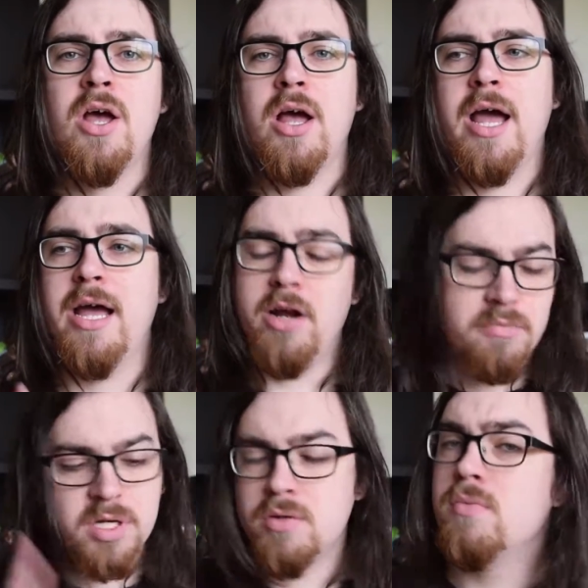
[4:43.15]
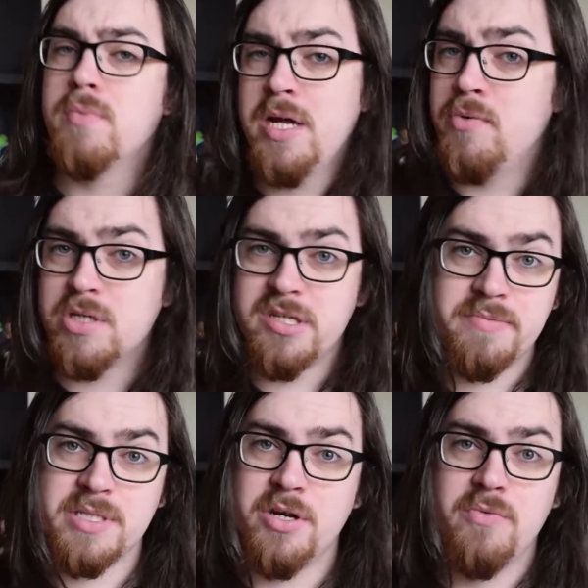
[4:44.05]
and I'm going to rewatch
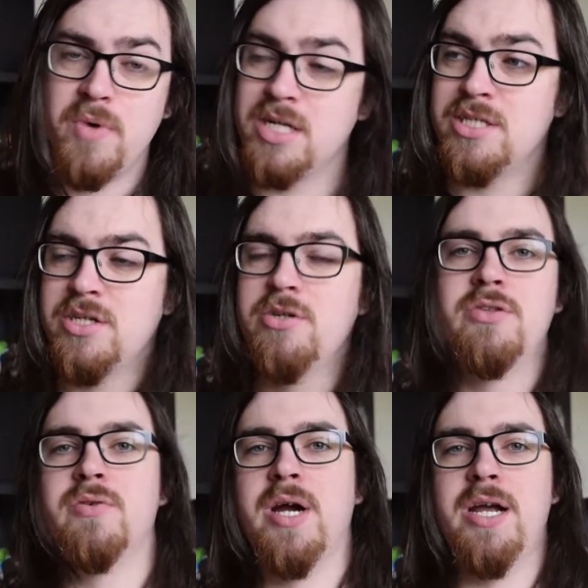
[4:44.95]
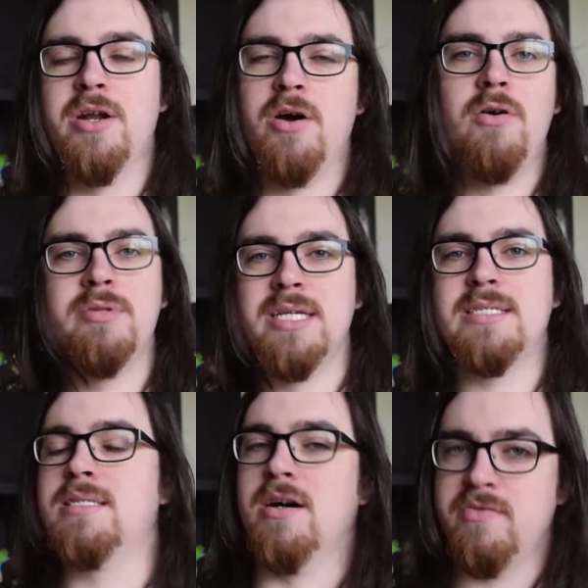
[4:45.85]
episode 1, 2, 3, and all this
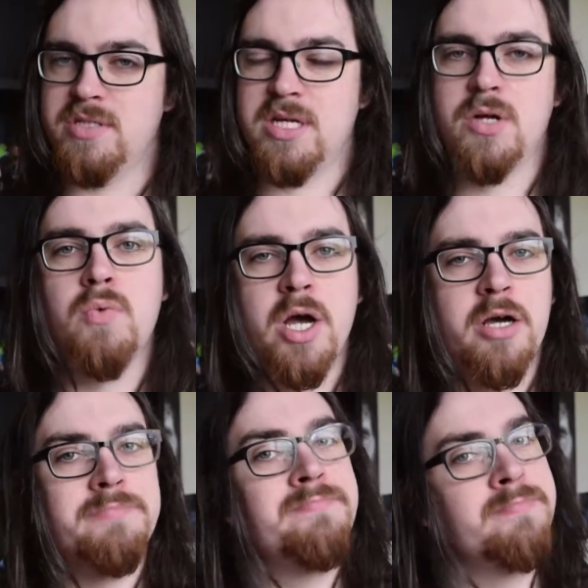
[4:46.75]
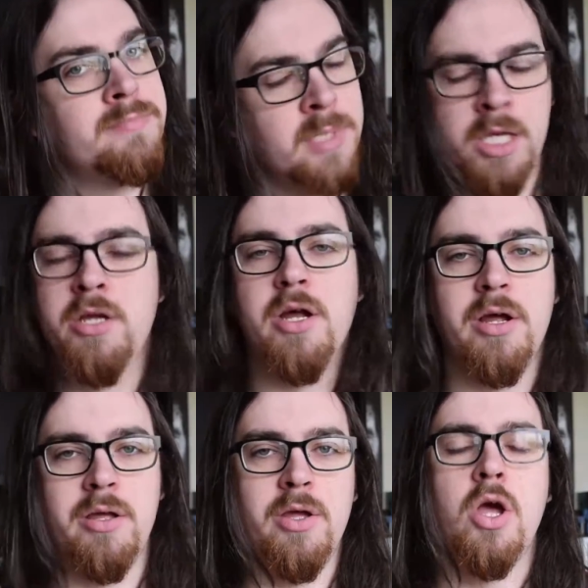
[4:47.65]
stuff. It's like, well, you
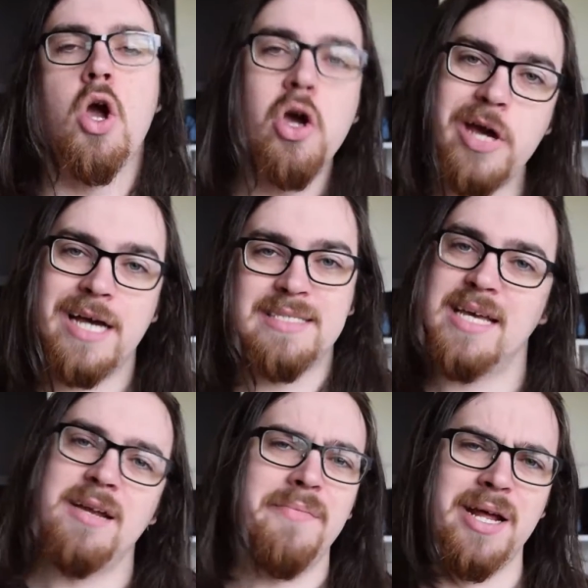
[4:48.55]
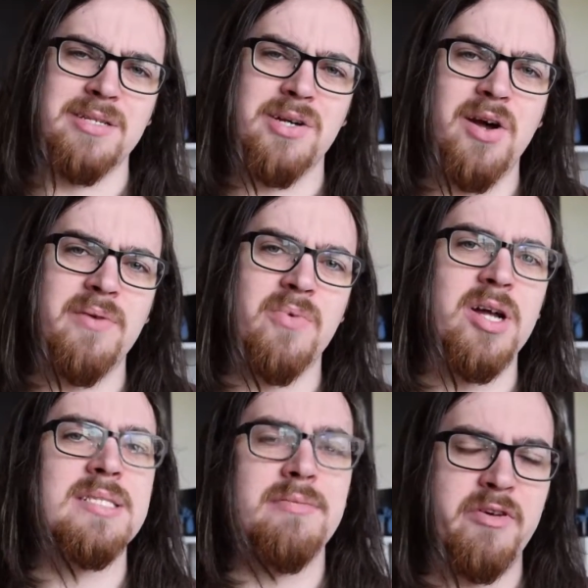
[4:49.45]
know, who has that amount of time,
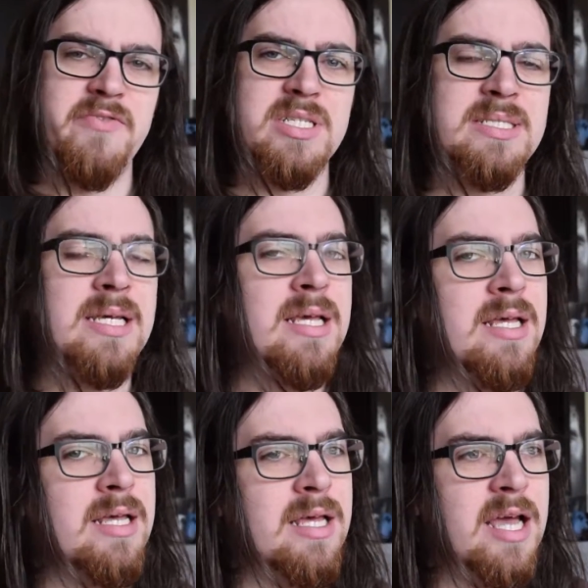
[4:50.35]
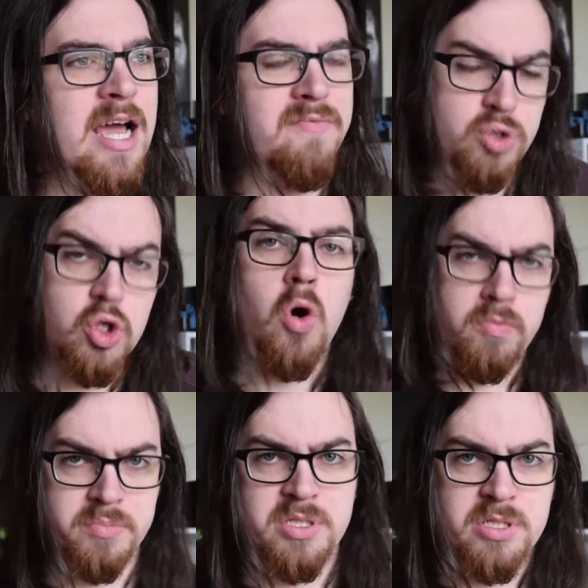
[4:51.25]
right? Some of us have
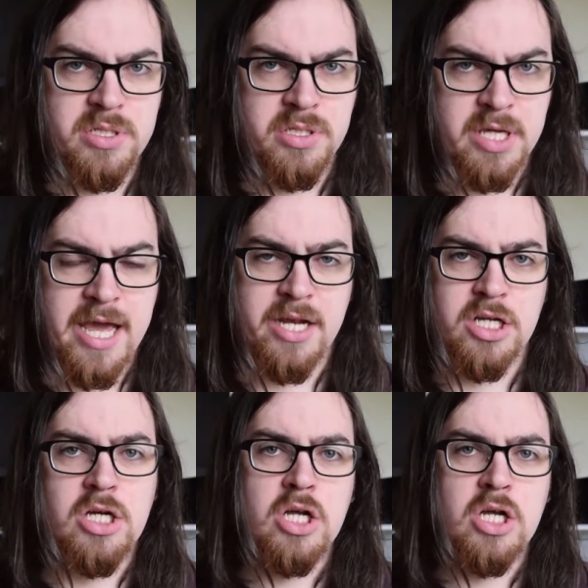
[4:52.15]
jobs and